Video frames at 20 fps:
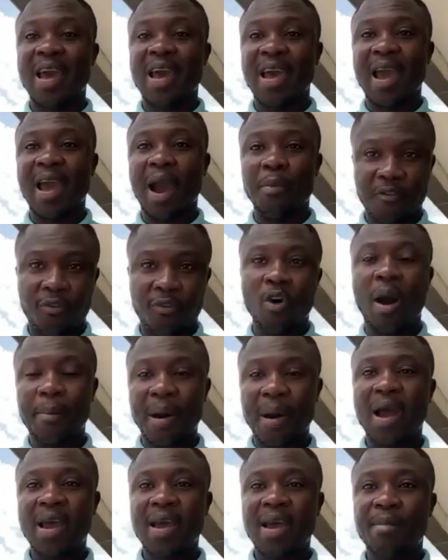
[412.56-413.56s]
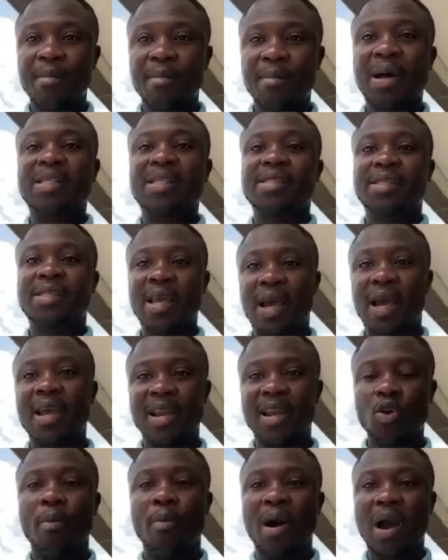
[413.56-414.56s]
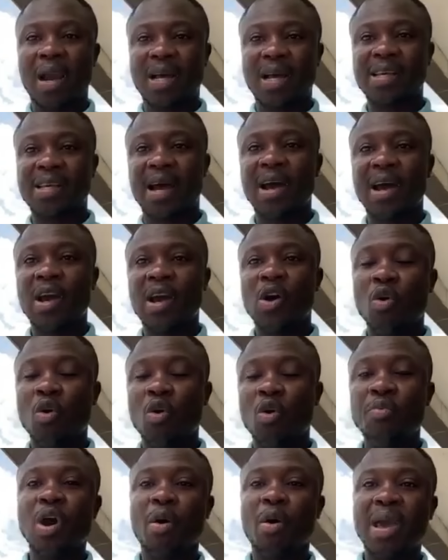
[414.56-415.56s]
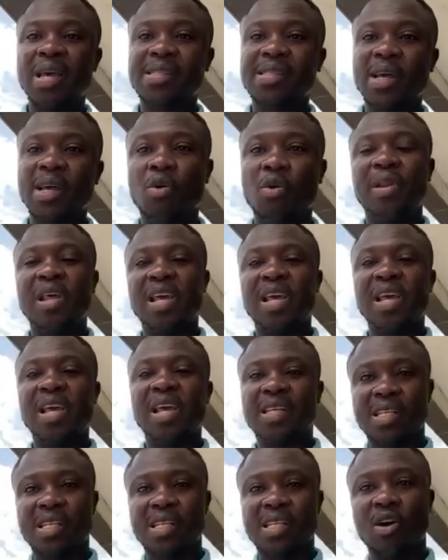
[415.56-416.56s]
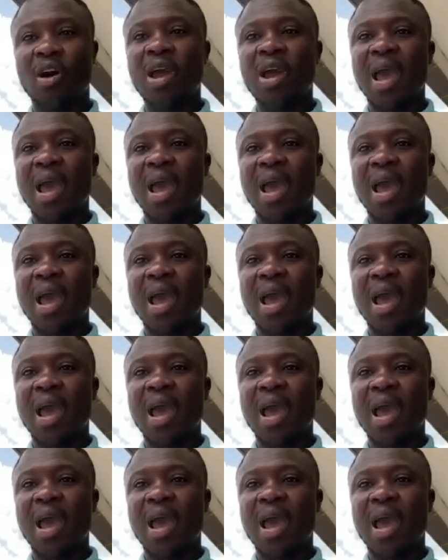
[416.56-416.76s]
Abufuaba, but see, I can know Makasa will be obey, say, oh, players, no,